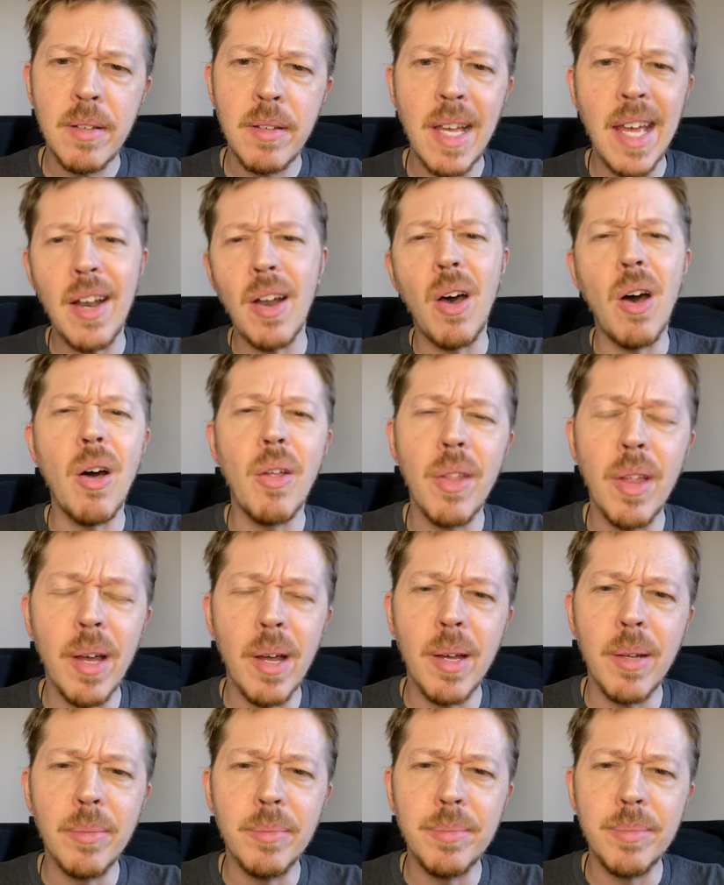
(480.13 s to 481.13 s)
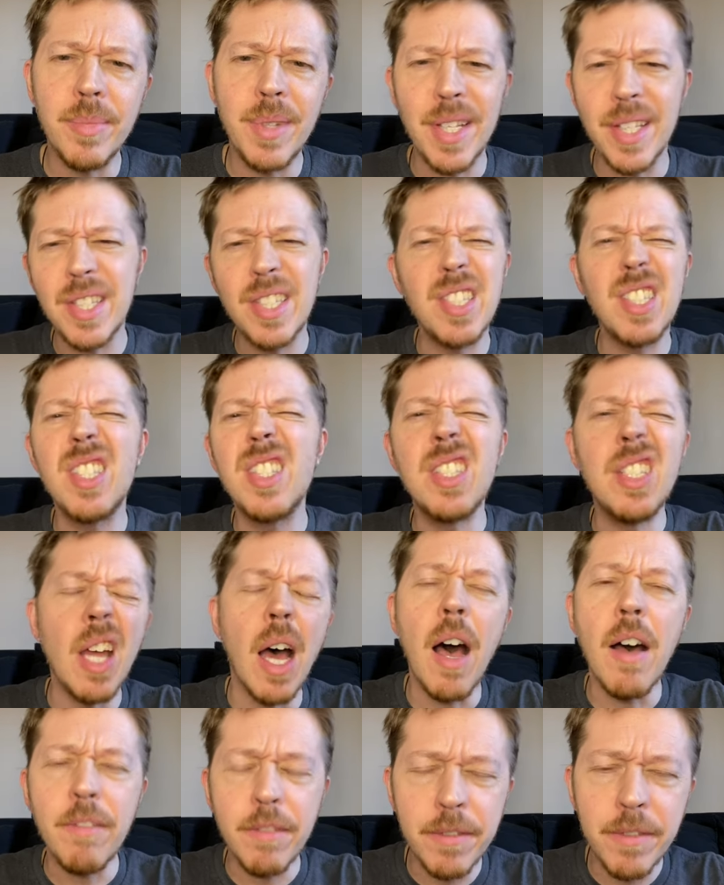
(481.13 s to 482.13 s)
and all the
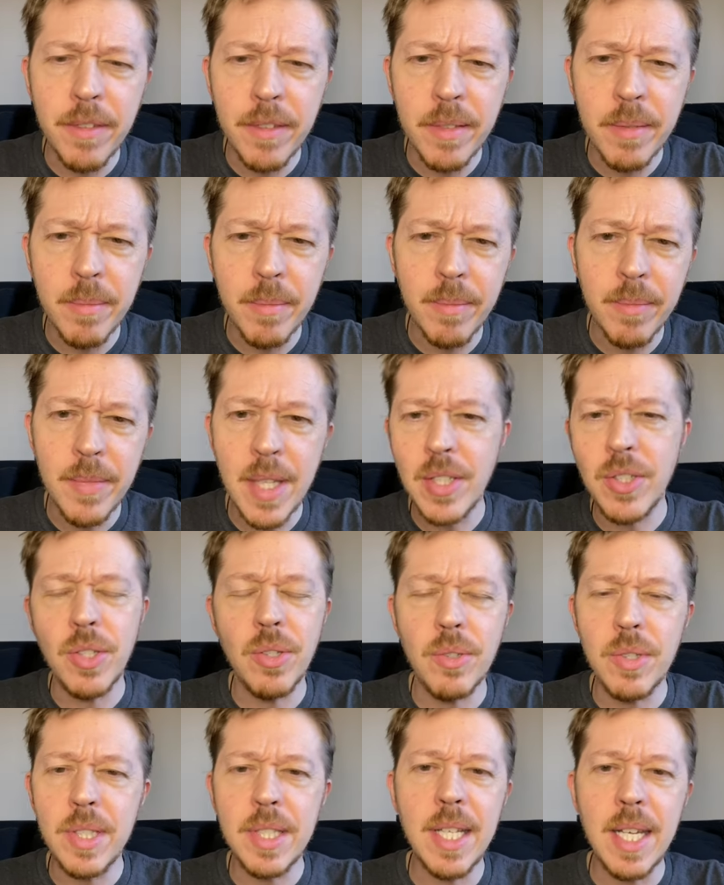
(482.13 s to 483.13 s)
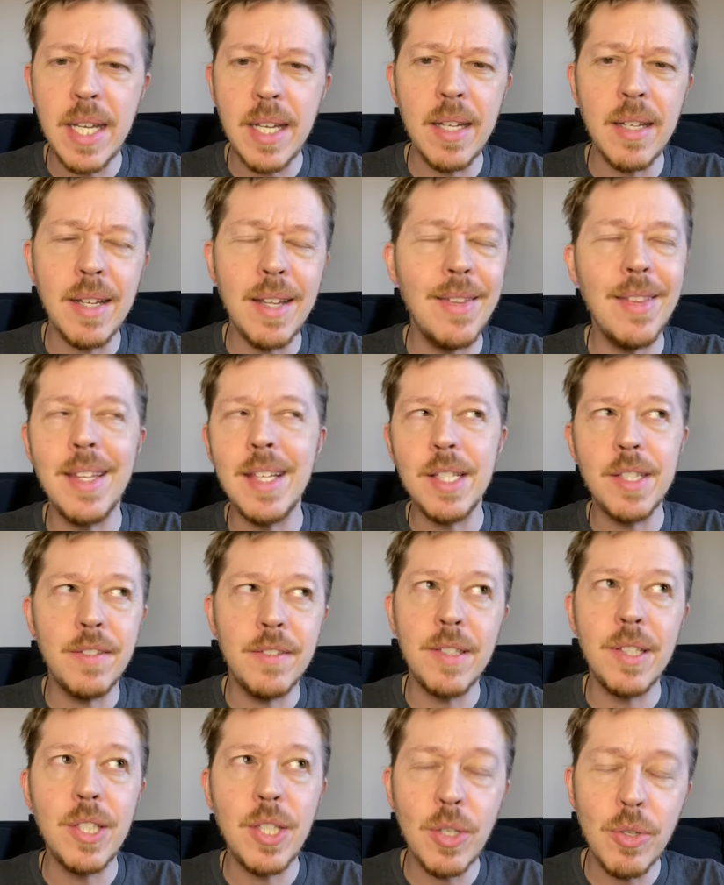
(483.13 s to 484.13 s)
stuff that you see in these
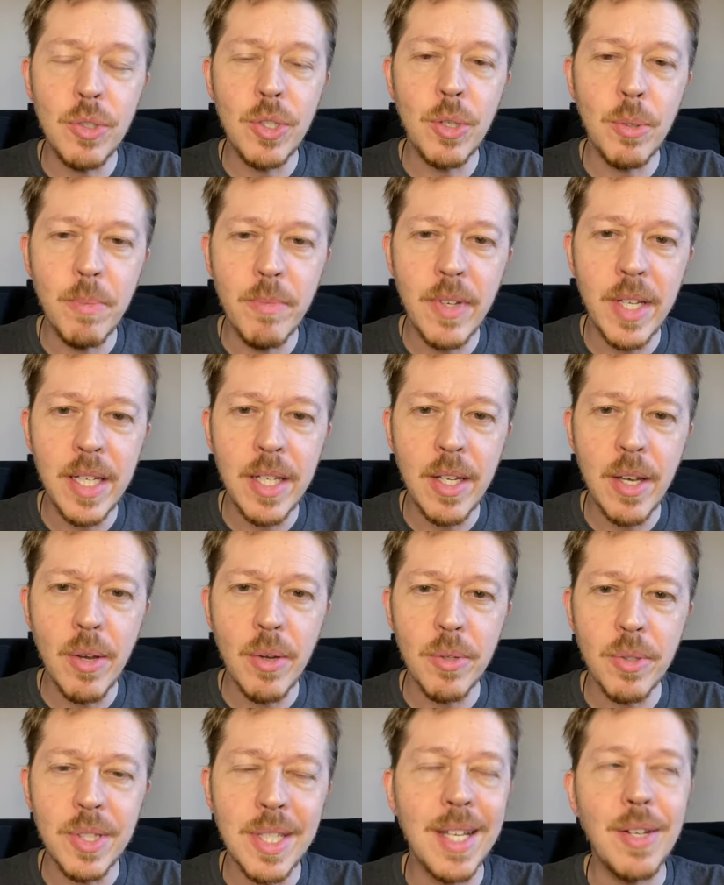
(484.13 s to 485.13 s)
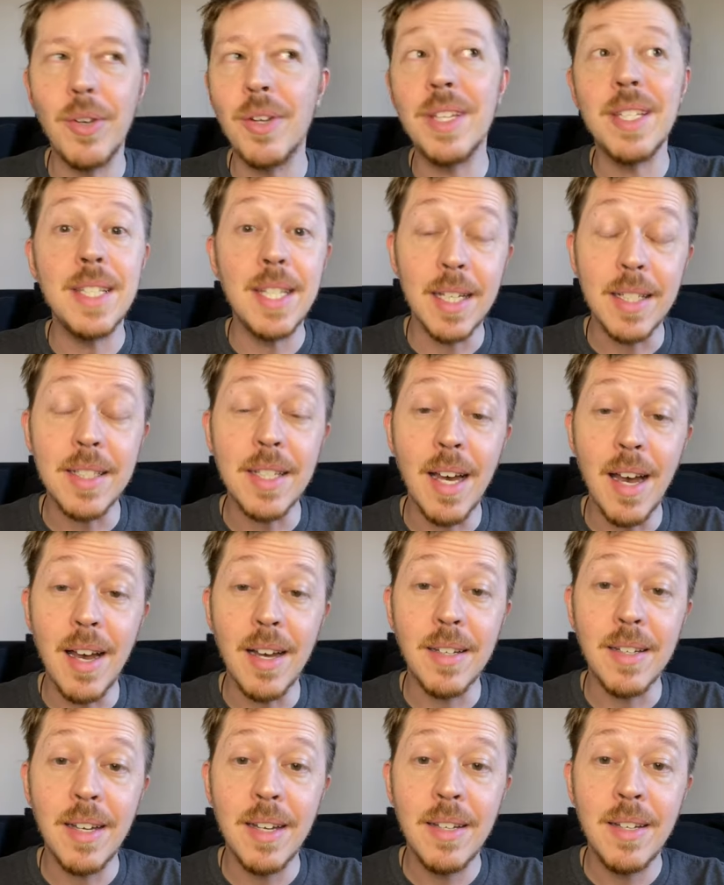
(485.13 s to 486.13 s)
YouTube videos and on
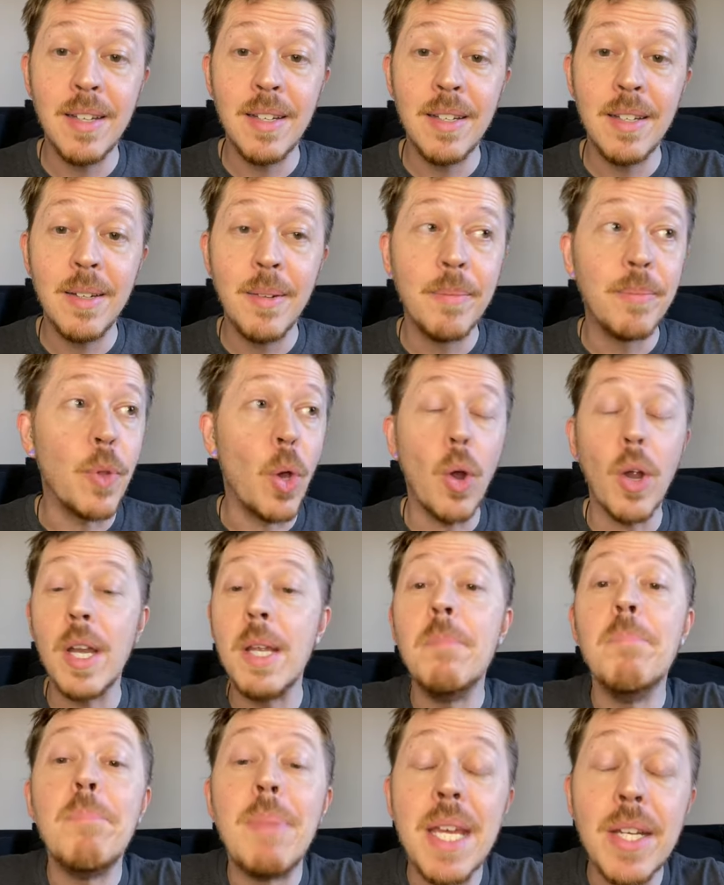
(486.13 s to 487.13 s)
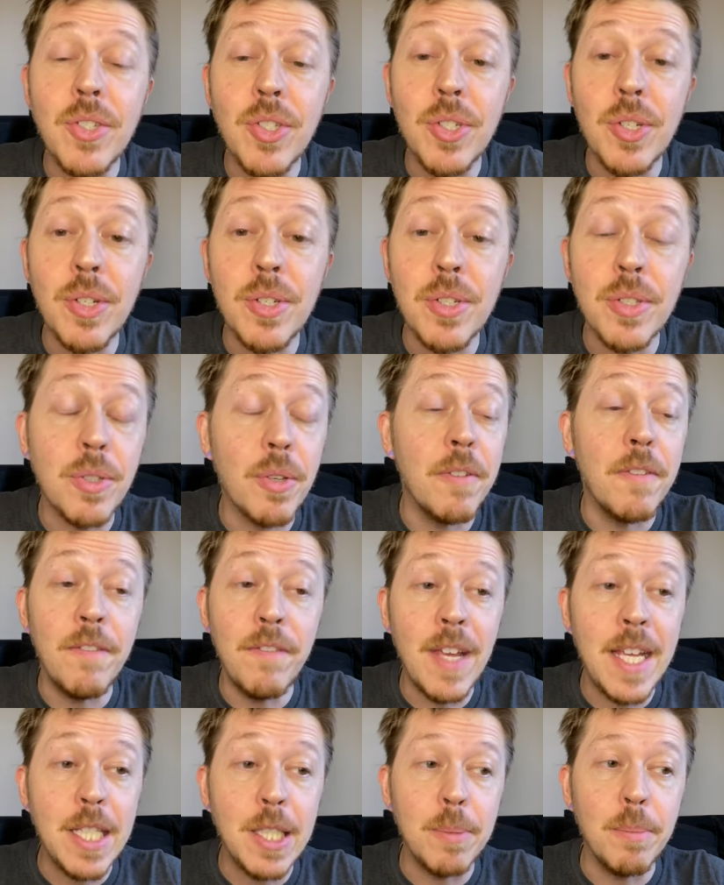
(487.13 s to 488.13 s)
TikTok or in pictures on
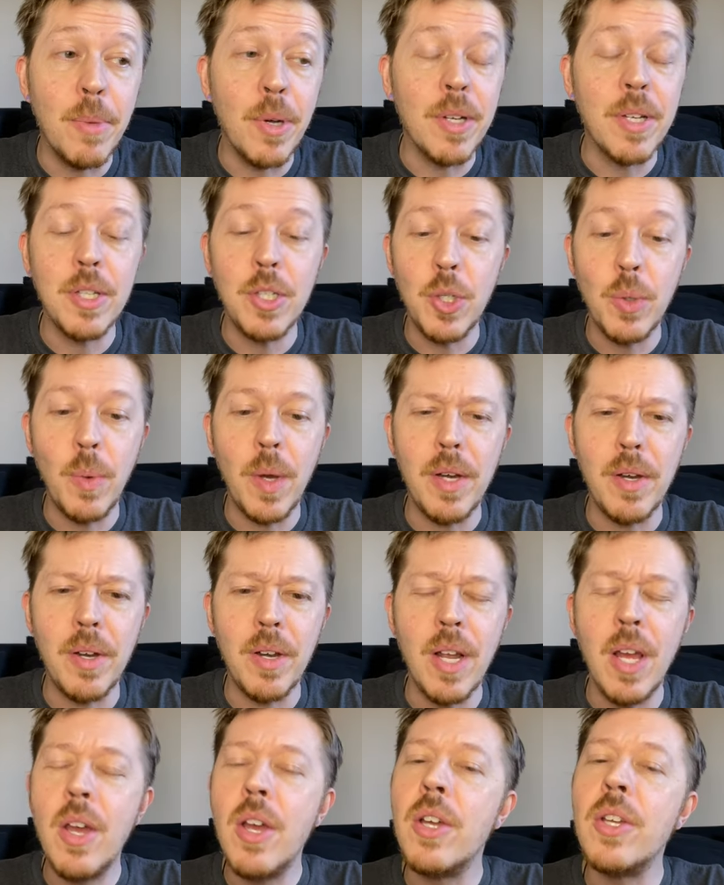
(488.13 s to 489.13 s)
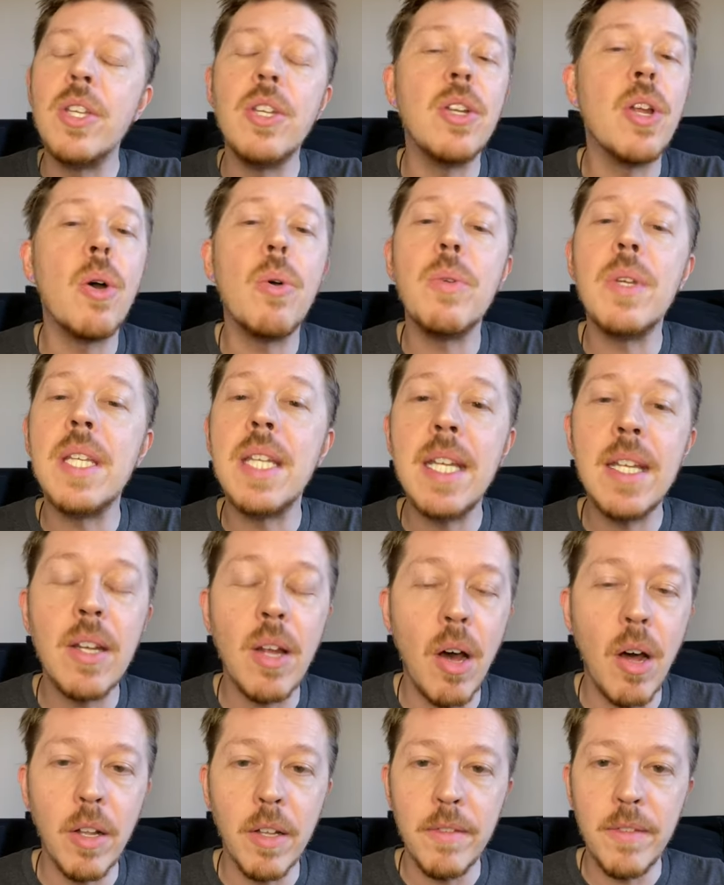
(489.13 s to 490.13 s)
Facebook and Twitter. You don't need
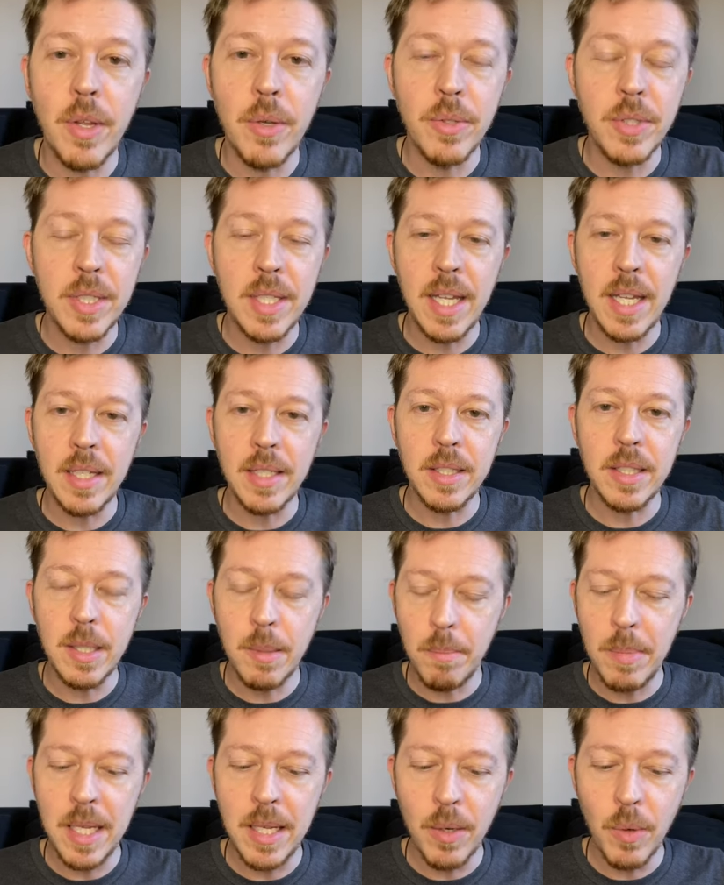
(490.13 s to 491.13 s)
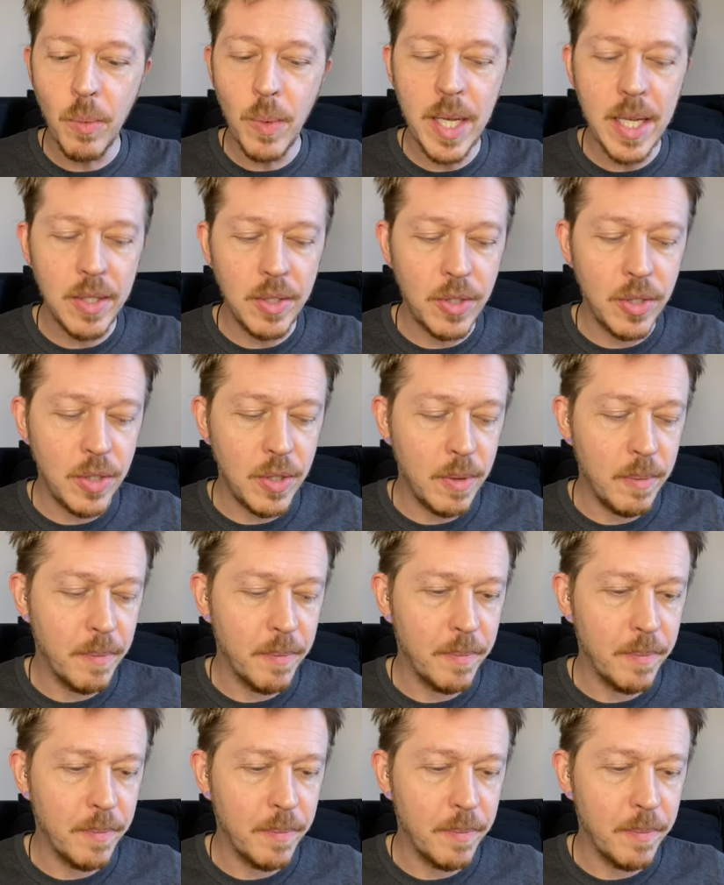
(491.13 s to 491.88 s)
all of those things to be a witch.